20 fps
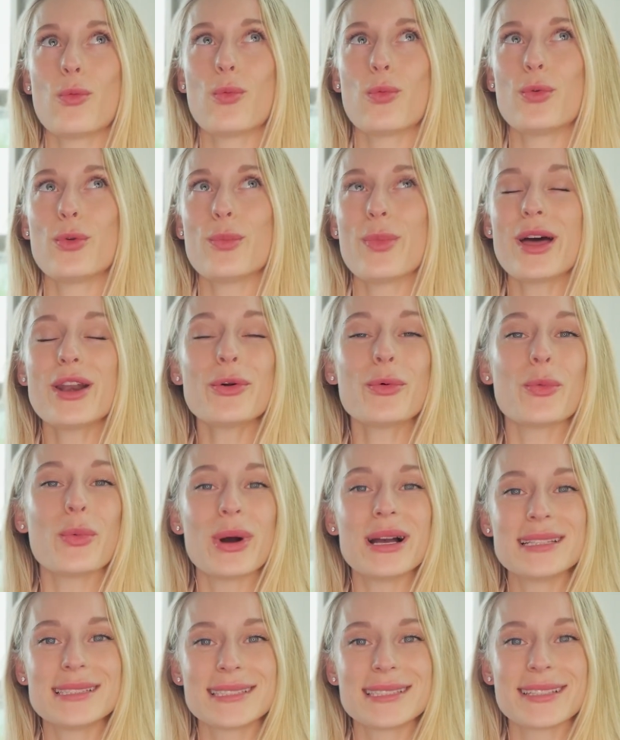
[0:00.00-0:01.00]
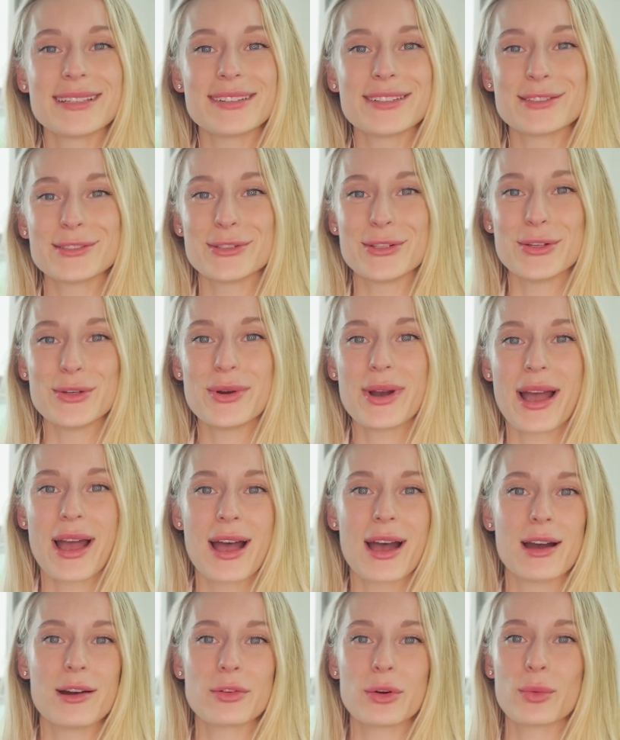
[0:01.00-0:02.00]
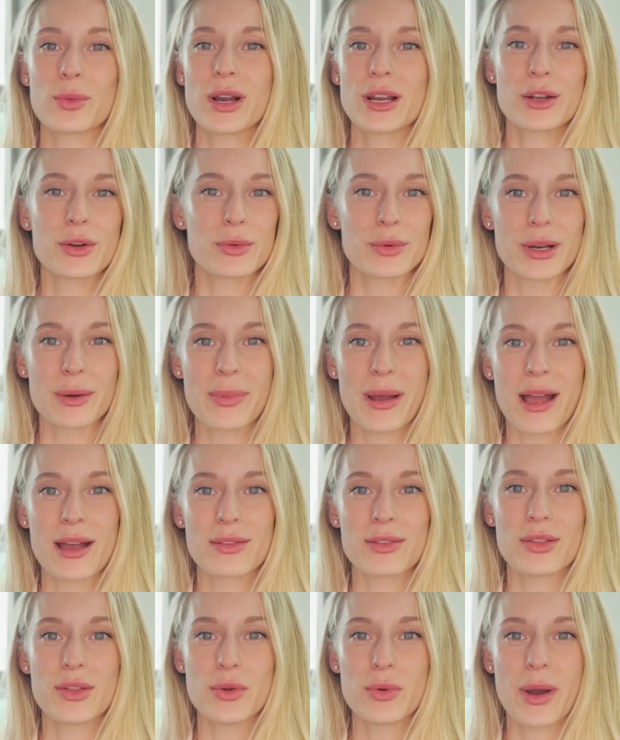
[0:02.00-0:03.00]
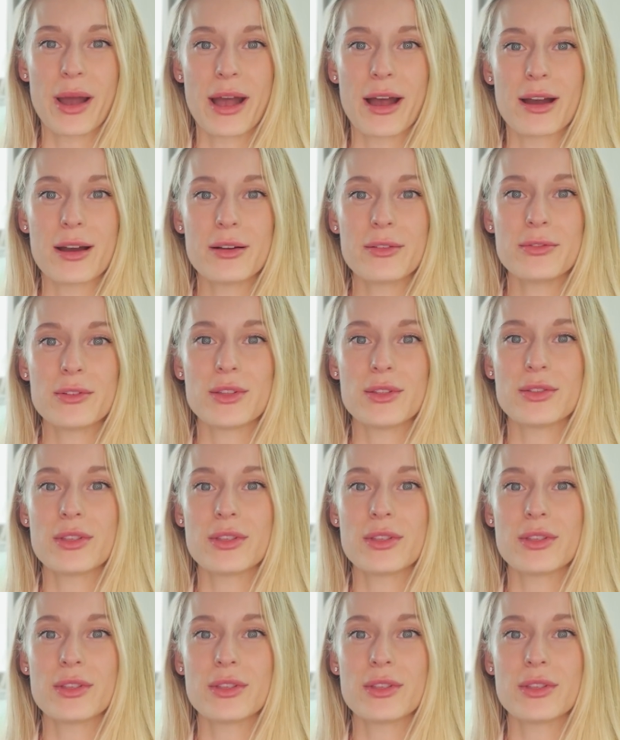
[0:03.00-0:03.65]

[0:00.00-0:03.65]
no matter what skills you have or what career path you have,